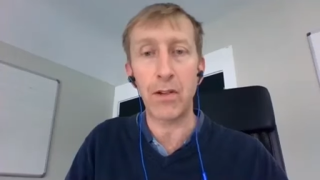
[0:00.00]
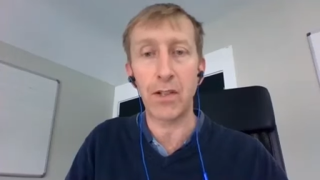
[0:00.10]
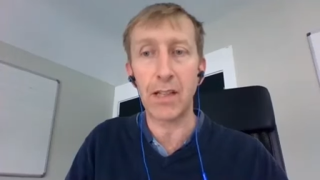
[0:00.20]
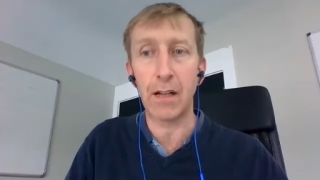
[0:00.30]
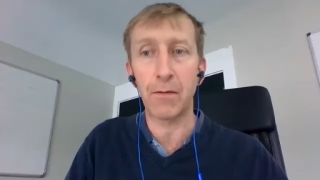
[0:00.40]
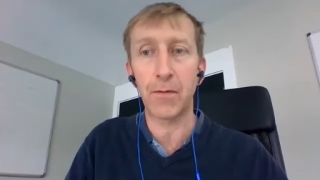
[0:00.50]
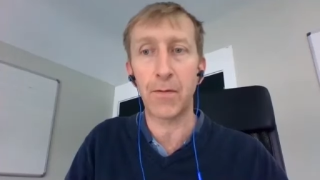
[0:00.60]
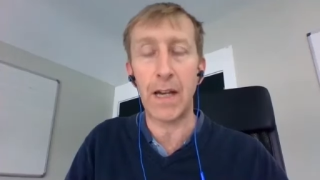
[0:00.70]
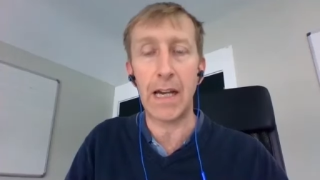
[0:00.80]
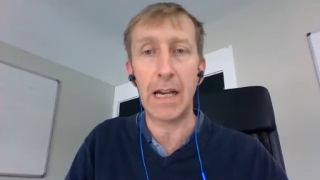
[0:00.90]
yourself
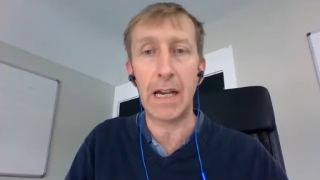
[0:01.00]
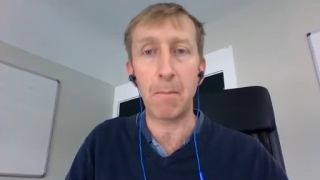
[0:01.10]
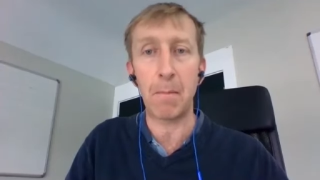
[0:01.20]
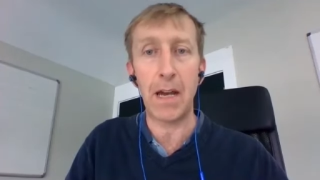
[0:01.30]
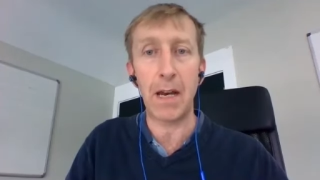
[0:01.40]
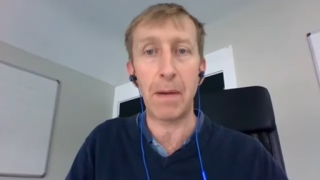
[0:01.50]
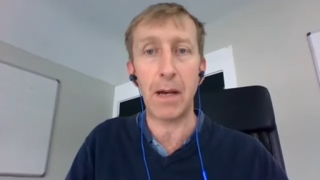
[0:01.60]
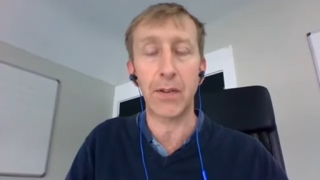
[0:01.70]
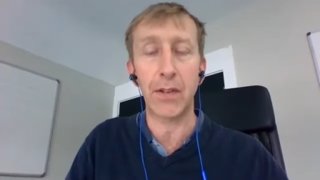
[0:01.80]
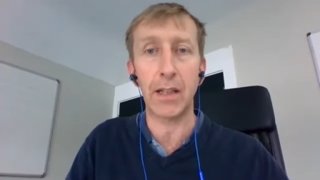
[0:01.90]
um, and
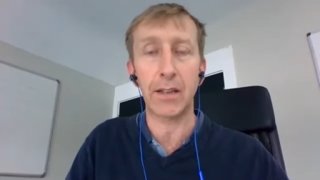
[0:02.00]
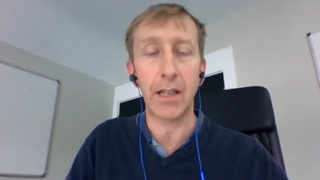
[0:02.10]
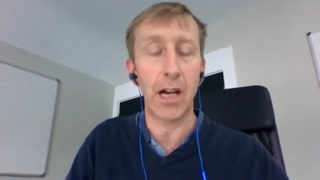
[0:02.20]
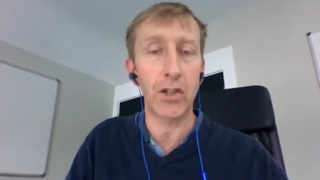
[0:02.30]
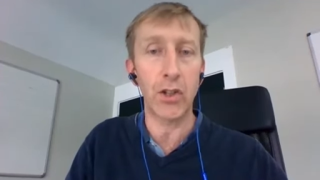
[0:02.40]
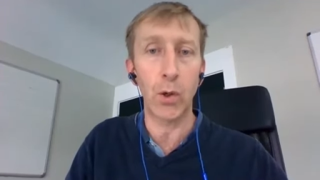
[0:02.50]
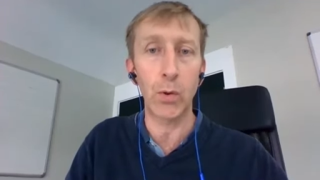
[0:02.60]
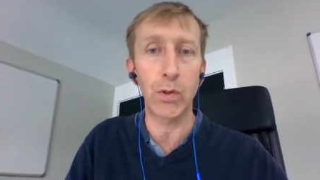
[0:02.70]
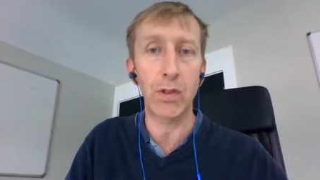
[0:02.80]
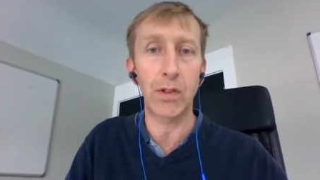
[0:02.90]
about the, the kind of
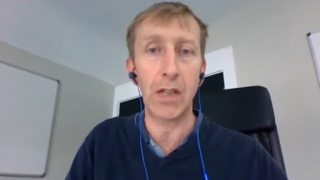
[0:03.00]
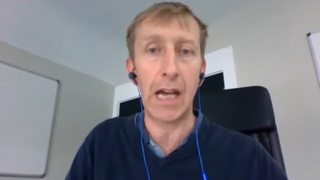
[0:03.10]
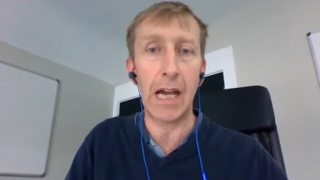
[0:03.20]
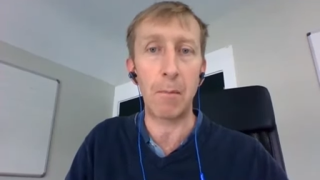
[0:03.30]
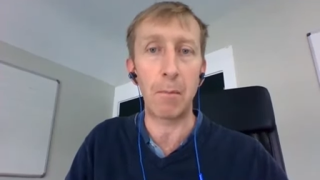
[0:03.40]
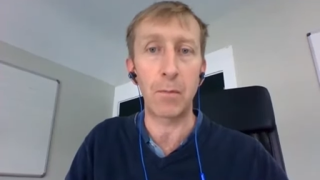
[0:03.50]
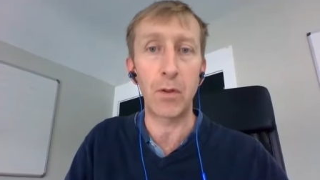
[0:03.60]
shows um,